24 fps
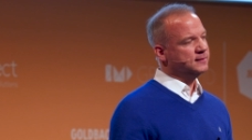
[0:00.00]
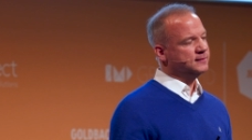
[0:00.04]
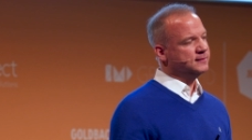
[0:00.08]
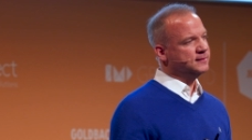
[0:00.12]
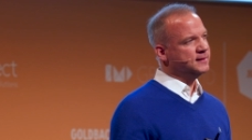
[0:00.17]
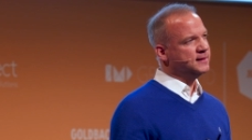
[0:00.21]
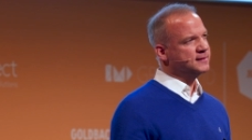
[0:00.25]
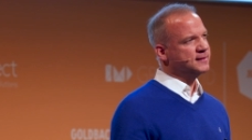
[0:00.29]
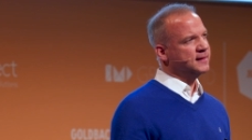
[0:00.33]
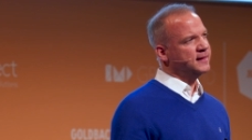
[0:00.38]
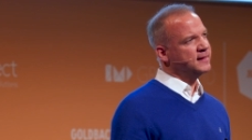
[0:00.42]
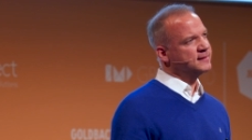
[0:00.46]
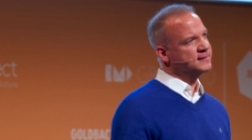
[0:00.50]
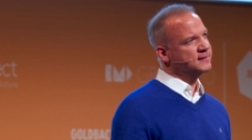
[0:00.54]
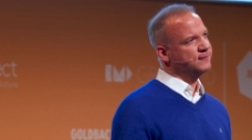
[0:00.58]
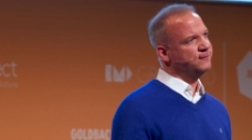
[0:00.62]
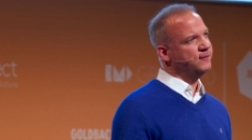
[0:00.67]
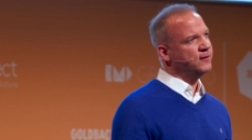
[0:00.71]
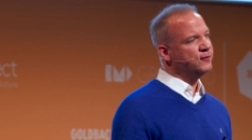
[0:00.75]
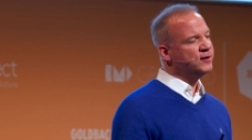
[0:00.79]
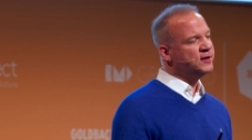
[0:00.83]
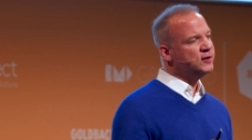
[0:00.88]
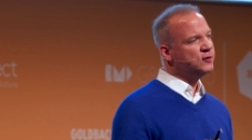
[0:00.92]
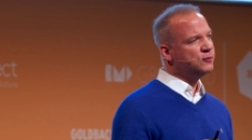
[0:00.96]
Deezer has a
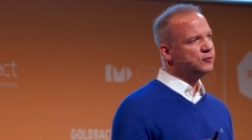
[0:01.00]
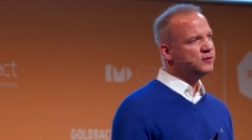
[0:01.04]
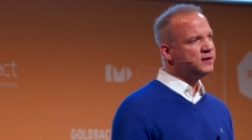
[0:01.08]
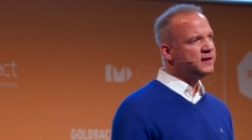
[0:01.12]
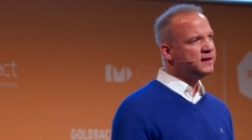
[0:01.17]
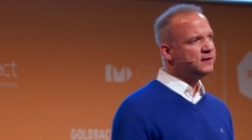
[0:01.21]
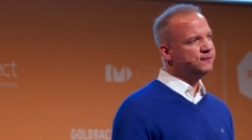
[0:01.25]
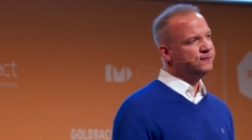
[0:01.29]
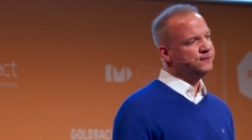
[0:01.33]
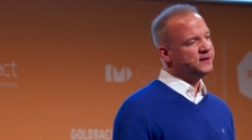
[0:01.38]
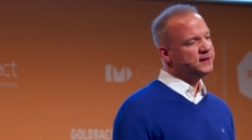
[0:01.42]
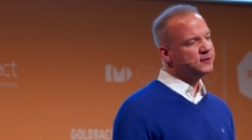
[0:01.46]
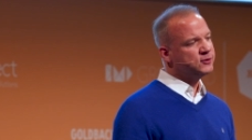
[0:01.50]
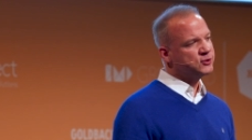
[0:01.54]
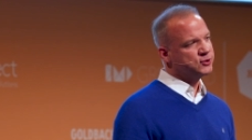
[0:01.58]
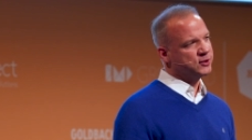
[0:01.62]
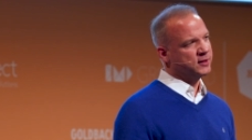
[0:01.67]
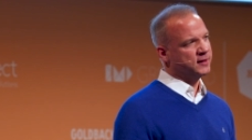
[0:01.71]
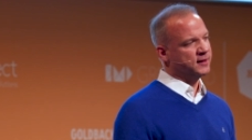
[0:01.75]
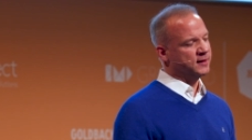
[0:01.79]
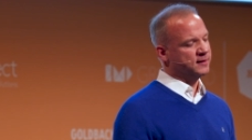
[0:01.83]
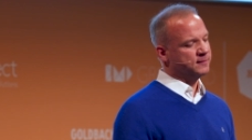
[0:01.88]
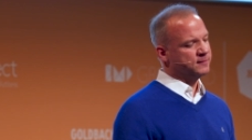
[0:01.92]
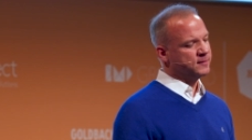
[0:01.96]
very unique
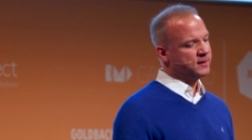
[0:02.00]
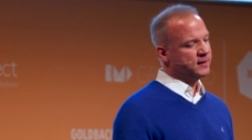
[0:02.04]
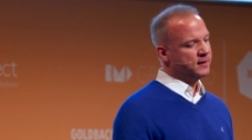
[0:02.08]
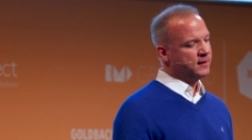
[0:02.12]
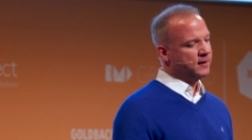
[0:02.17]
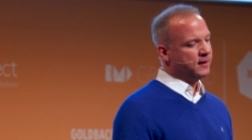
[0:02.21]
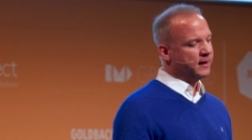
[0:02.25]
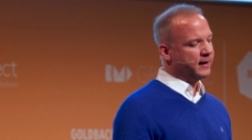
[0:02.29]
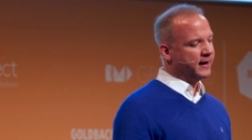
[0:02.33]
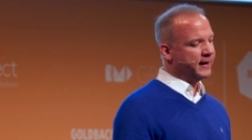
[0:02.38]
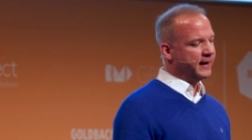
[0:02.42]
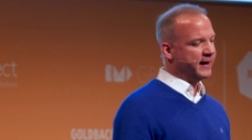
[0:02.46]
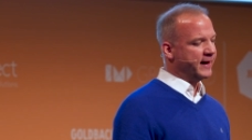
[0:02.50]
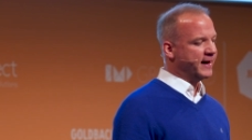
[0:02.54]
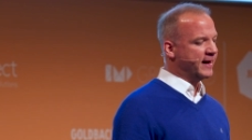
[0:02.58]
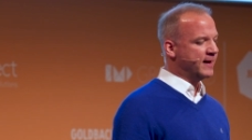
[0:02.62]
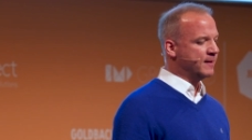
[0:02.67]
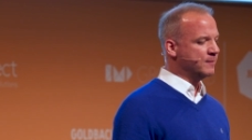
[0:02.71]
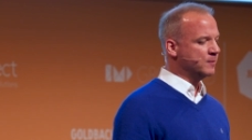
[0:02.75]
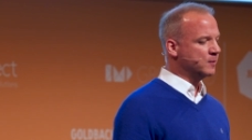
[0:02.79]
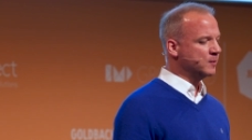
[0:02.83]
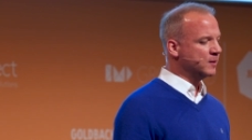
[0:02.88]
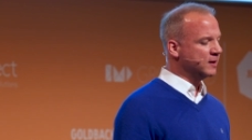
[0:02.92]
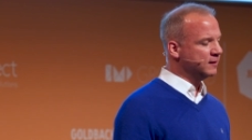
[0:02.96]
feature
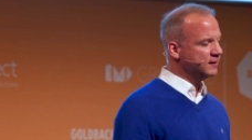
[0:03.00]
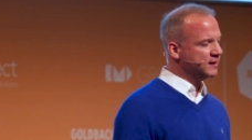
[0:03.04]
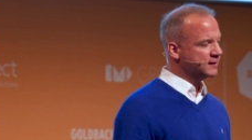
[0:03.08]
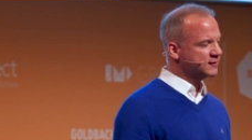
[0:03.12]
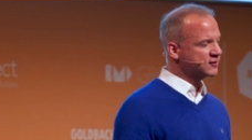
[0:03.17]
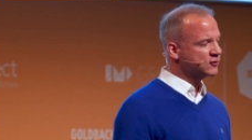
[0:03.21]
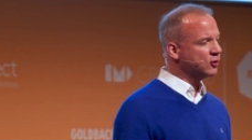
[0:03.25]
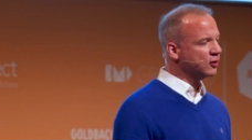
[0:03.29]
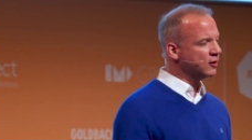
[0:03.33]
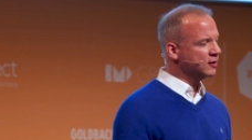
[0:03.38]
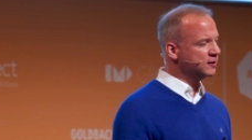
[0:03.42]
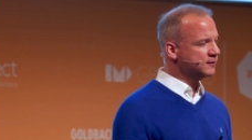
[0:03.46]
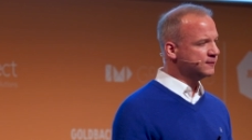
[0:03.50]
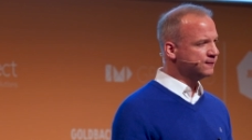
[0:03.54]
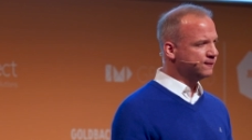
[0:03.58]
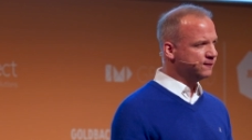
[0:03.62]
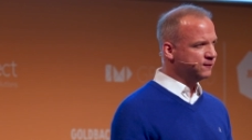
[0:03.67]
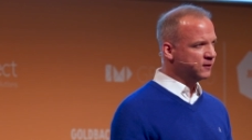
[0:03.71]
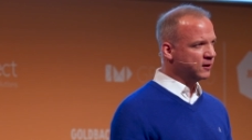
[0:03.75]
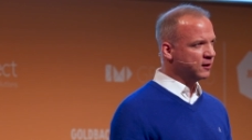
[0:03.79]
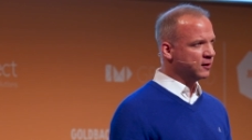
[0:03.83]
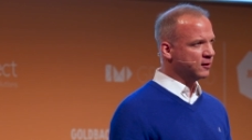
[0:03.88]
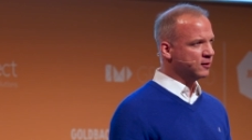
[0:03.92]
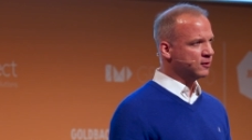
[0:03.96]
um, that's called
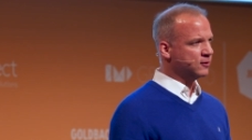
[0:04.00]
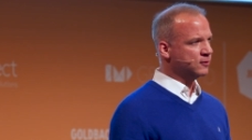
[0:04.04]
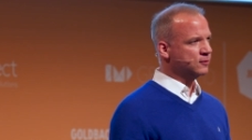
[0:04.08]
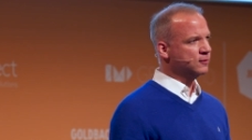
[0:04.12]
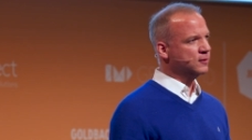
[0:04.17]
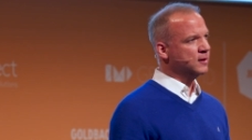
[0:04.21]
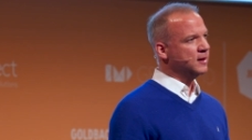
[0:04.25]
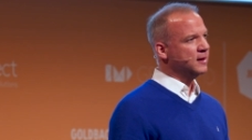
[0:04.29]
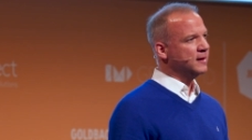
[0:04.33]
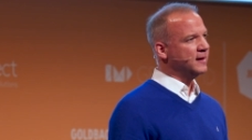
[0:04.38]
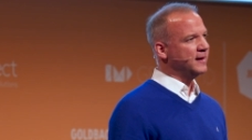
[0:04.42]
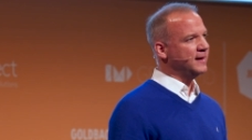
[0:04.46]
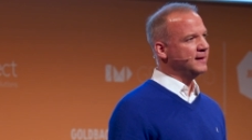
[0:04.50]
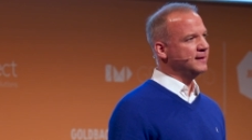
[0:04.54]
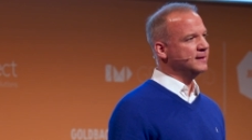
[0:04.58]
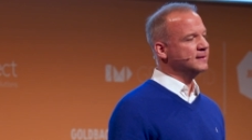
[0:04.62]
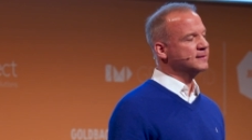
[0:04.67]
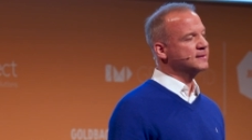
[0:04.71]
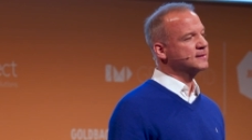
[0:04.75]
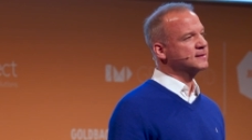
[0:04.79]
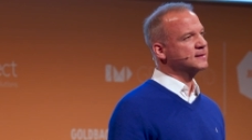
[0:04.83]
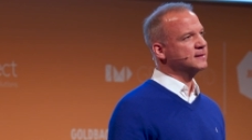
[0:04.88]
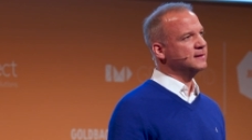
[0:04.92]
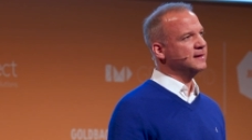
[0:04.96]
Flow, and
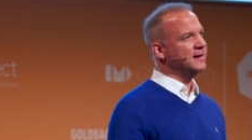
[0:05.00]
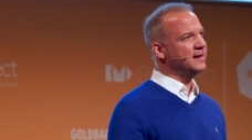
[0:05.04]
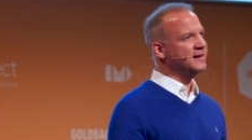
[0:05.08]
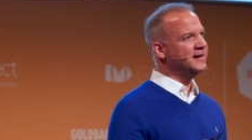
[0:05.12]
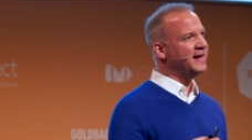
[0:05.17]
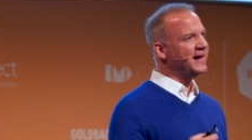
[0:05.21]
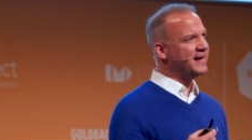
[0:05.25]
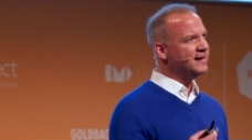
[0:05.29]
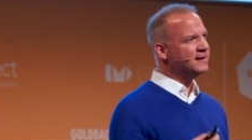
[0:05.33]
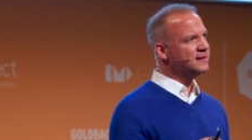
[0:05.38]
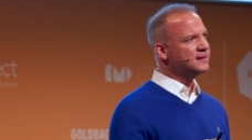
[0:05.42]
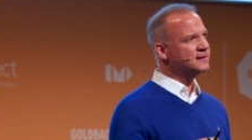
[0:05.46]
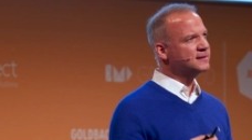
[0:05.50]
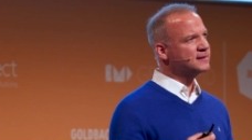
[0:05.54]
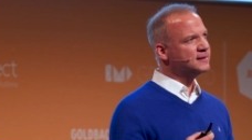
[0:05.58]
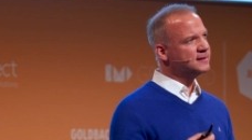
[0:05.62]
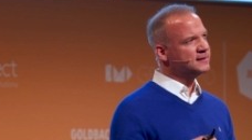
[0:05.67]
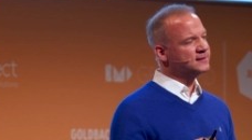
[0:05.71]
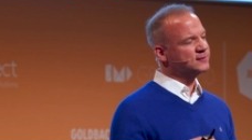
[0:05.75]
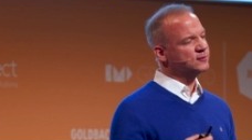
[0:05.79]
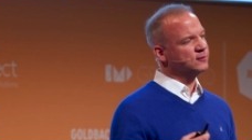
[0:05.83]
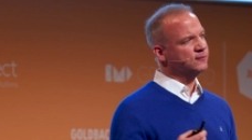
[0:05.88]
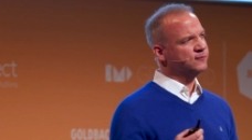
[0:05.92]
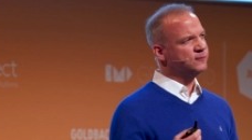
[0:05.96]
it's an endless
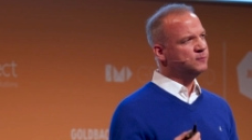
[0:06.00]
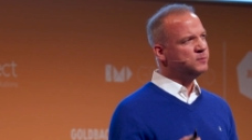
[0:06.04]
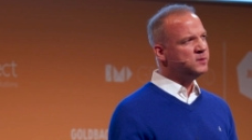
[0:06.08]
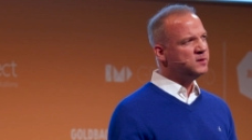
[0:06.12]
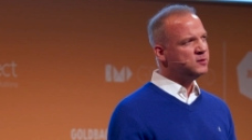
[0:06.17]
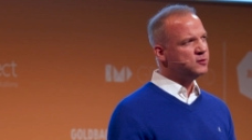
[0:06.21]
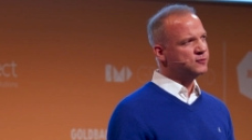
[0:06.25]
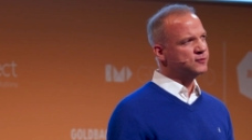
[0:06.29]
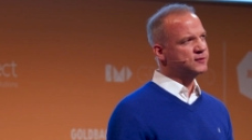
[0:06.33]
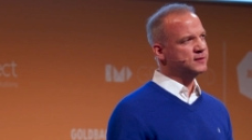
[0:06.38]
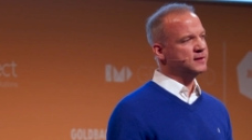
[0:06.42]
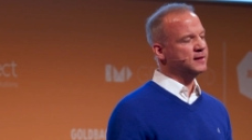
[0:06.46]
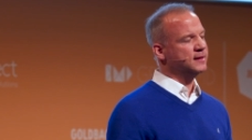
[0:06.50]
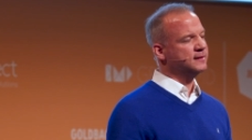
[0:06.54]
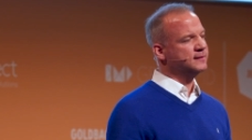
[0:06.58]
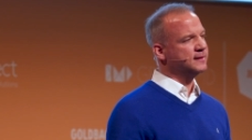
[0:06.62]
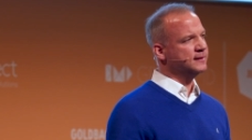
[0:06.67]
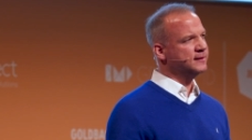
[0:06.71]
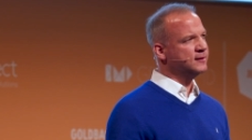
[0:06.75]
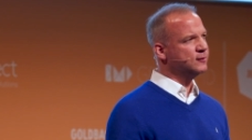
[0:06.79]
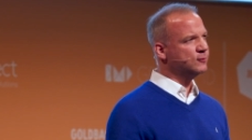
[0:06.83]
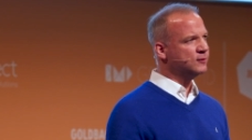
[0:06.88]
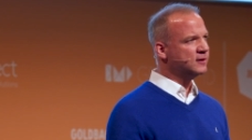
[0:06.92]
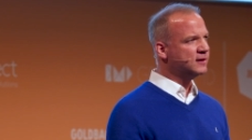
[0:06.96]
list of music
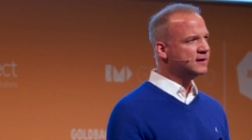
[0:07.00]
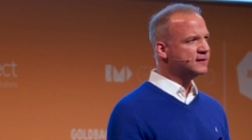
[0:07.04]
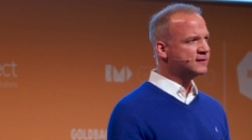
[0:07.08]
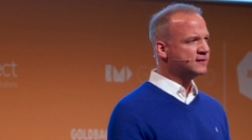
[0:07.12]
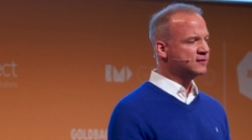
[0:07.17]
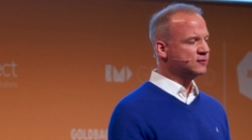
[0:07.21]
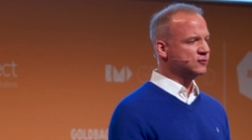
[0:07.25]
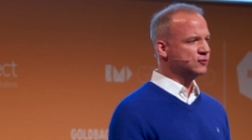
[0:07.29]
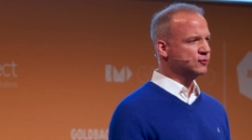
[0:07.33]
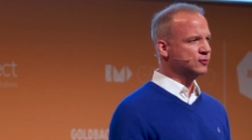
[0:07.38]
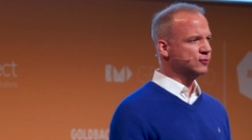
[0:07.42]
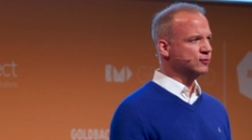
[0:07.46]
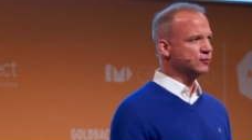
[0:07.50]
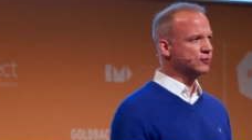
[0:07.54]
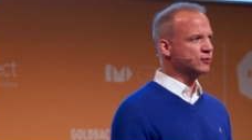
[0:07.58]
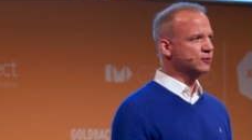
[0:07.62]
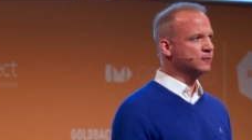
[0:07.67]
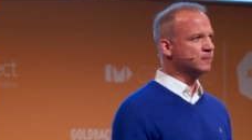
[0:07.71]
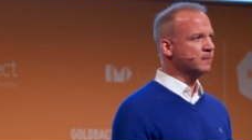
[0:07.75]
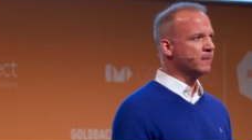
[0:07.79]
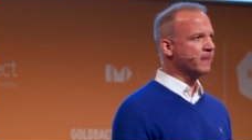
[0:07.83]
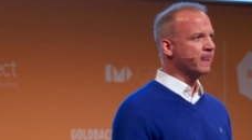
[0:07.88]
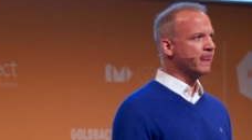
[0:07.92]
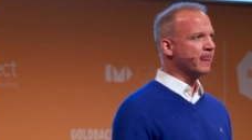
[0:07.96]
that you can listen
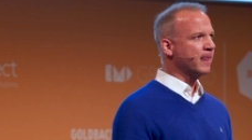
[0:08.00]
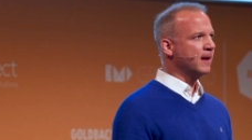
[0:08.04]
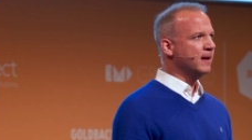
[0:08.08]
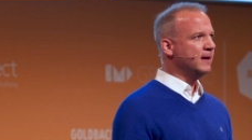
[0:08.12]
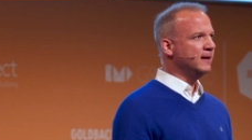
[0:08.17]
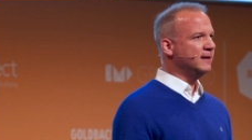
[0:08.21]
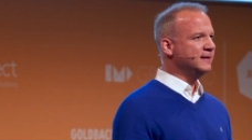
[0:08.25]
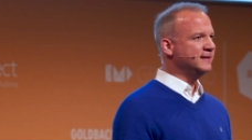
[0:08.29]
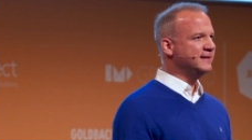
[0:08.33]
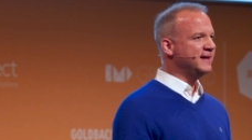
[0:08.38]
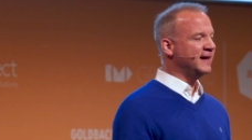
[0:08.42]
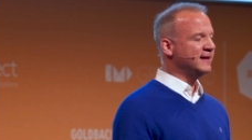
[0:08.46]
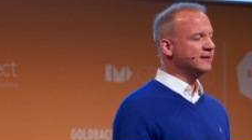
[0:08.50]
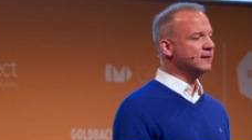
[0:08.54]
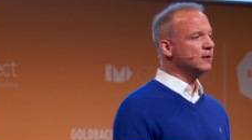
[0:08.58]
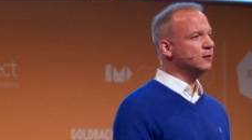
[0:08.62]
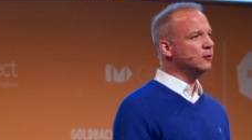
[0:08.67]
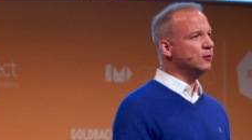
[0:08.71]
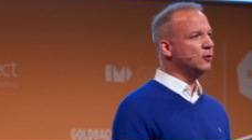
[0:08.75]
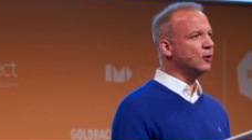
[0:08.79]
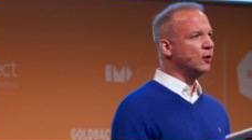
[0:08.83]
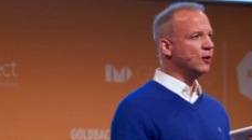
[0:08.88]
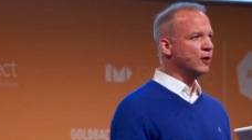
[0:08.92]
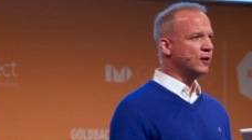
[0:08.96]
to that
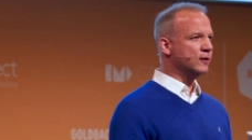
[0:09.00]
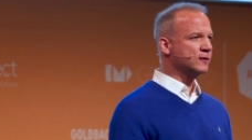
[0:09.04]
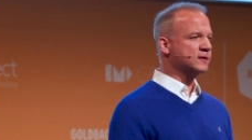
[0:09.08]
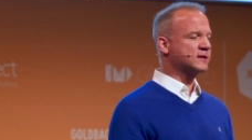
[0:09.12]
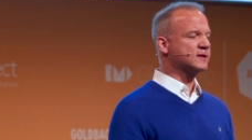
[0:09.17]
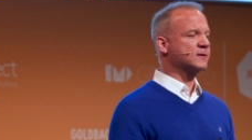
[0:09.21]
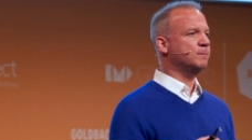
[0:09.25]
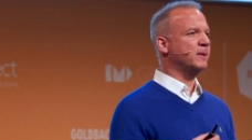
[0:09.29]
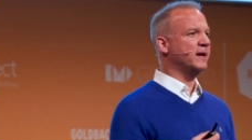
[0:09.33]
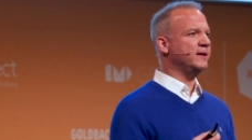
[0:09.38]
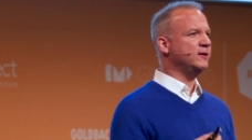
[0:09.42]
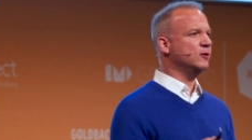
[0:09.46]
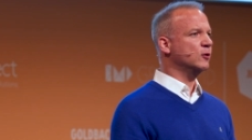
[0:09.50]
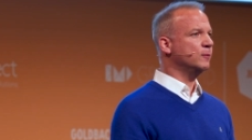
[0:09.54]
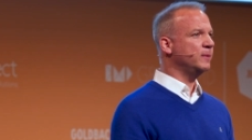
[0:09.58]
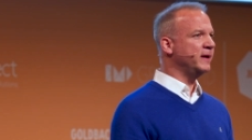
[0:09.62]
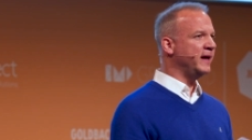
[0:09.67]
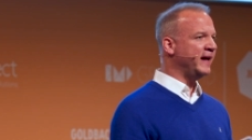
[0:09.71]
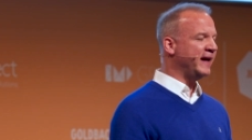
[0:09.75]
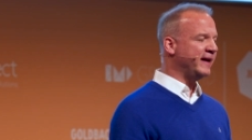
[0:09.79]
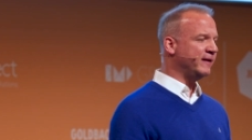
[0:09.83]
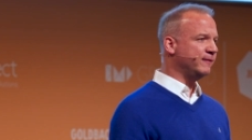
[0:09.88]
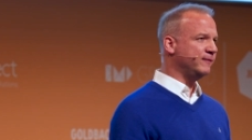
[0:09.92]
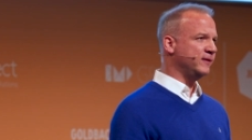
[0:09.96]
learns by your
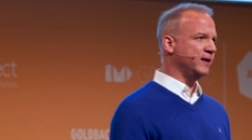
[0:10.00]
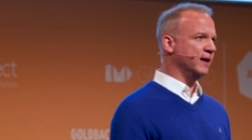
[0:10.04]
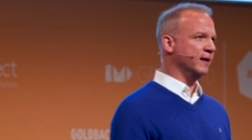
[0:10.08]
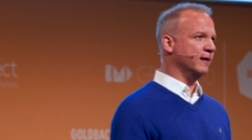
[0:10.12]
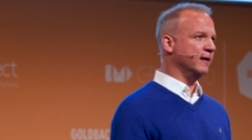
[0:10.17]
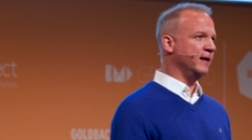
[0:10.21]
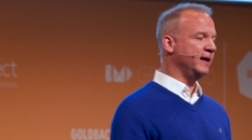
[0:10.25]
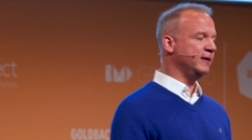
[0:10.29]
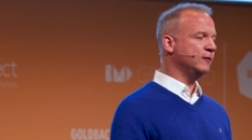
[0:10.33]
behavior.